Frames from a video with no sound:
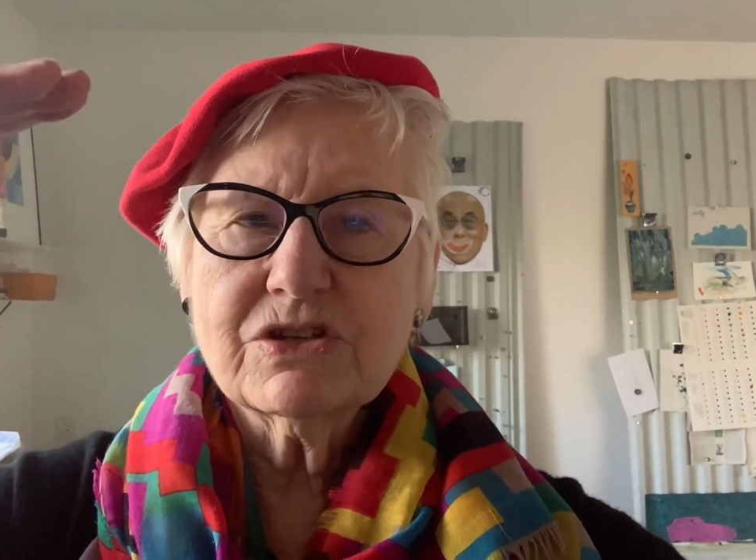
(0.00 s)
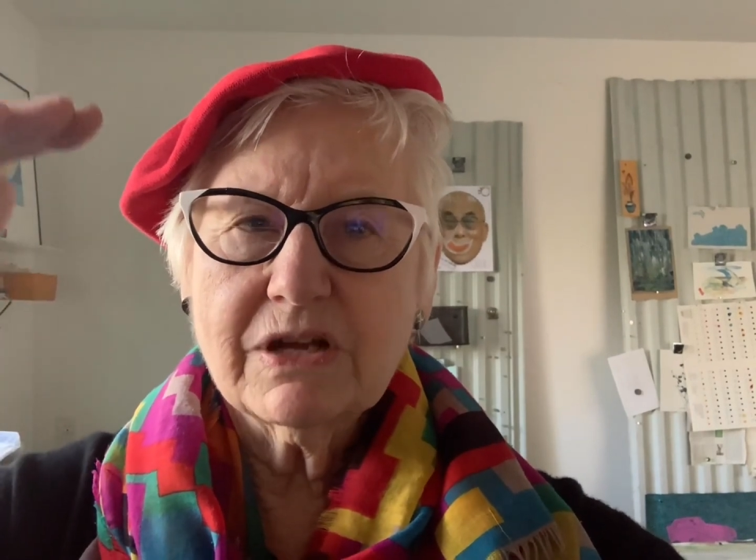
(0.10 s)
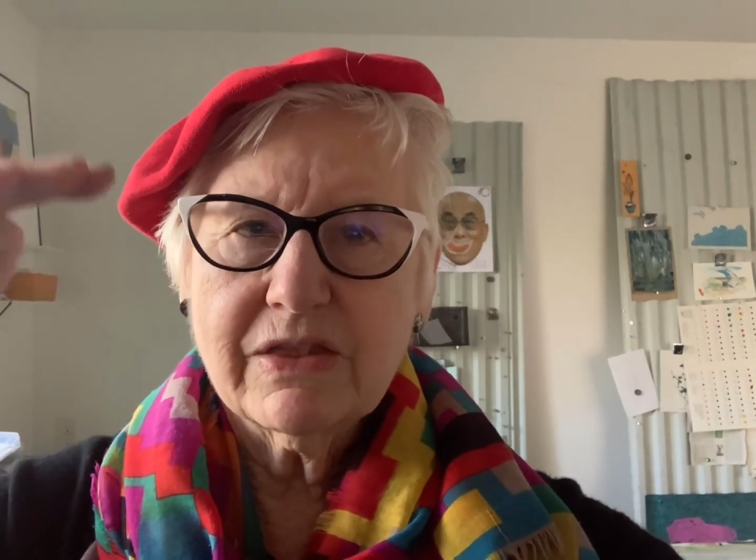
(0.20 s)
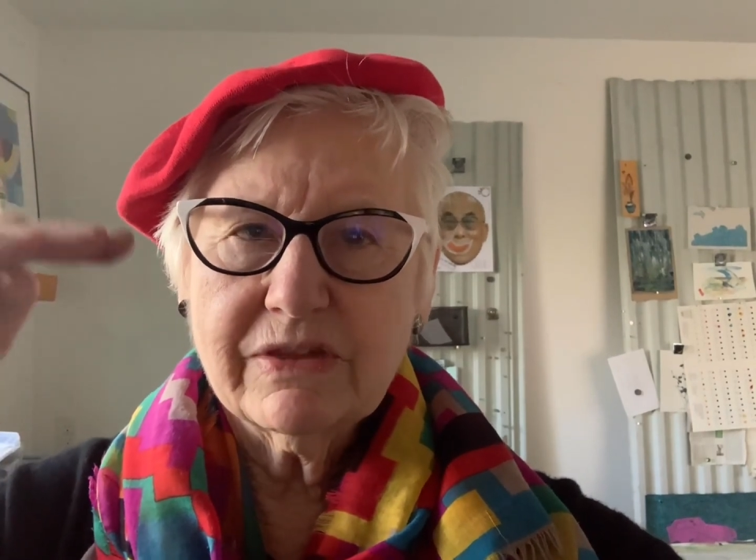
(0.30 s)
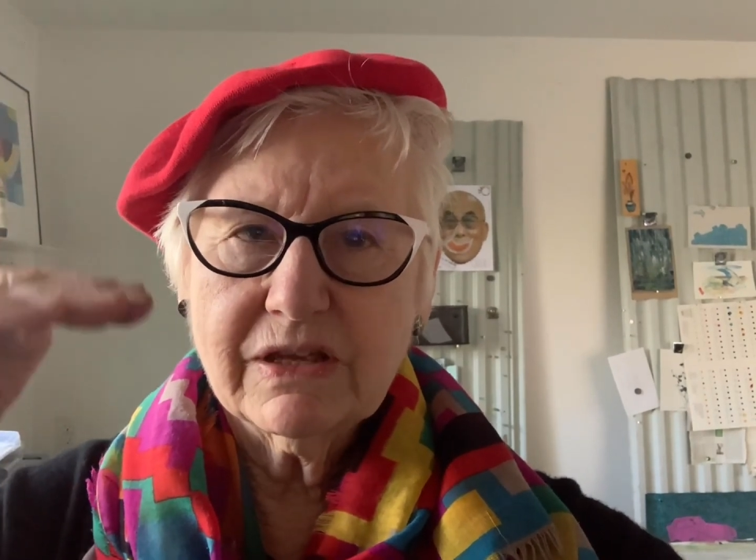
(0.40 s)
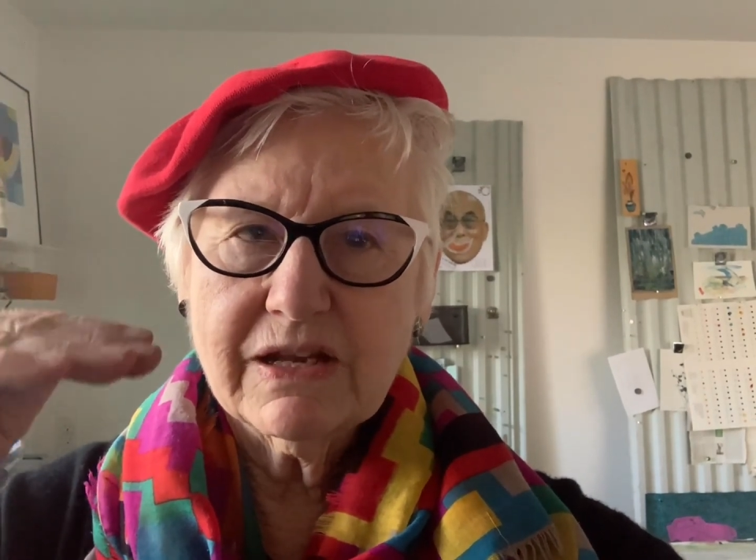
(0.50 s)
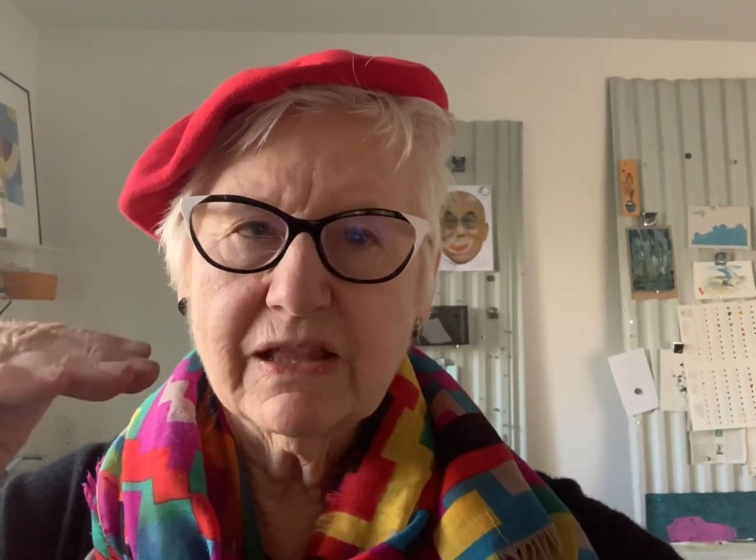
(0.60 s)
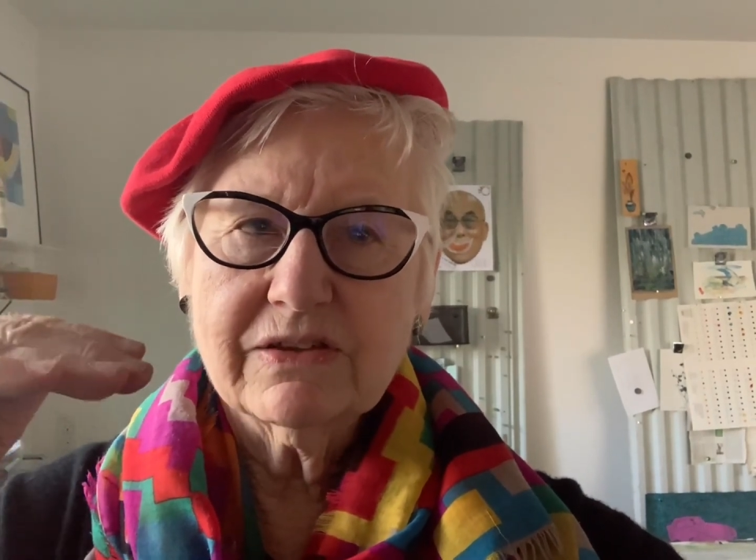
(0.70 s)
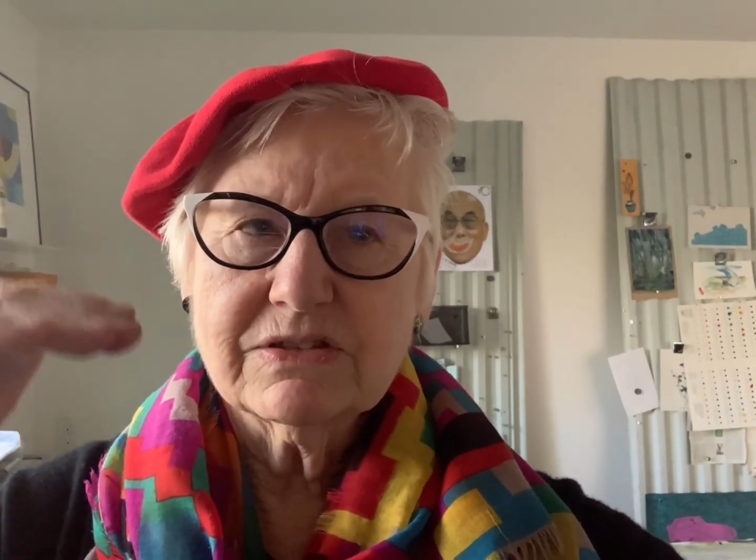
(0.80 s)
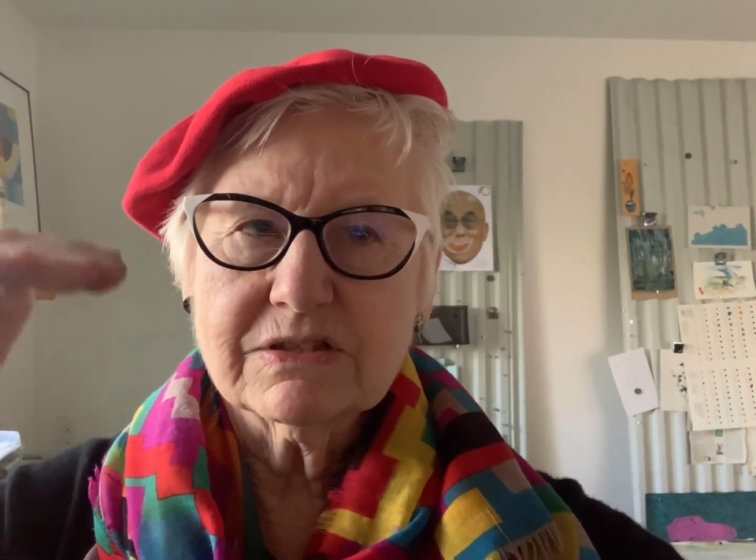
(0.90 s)
and the
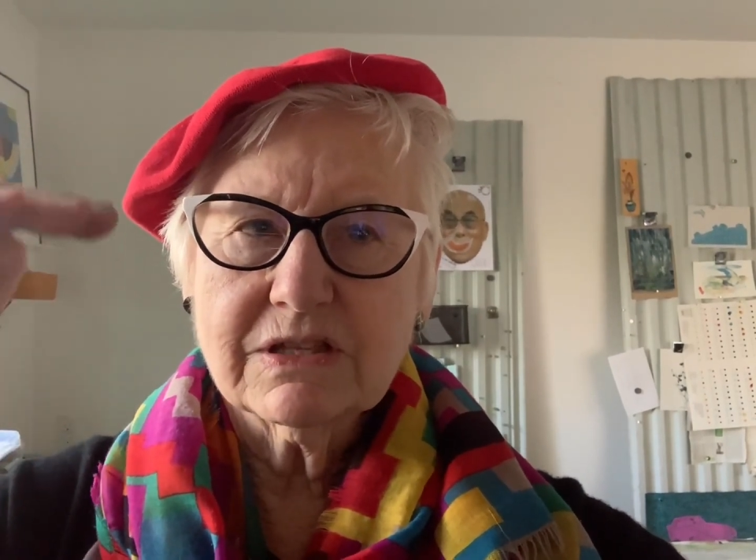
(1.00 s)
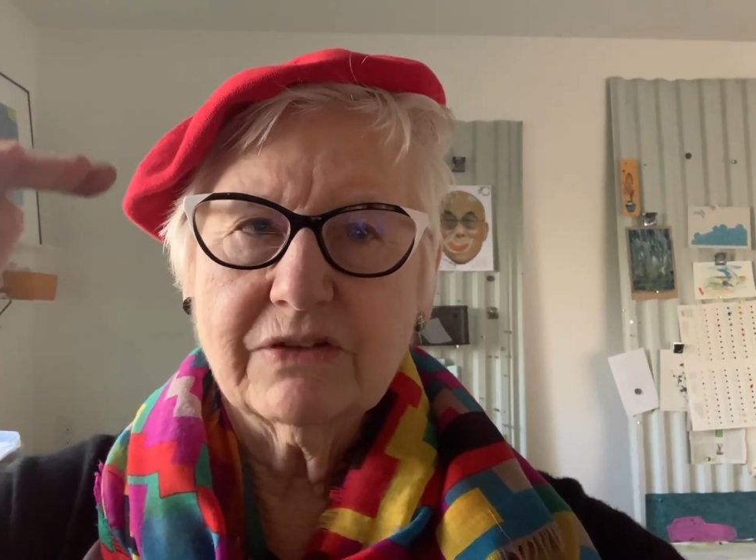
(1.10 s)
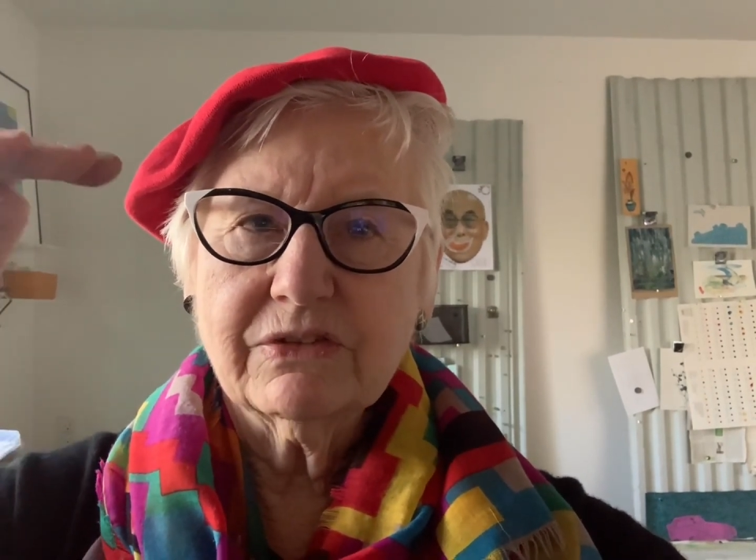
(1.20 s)
analysis level.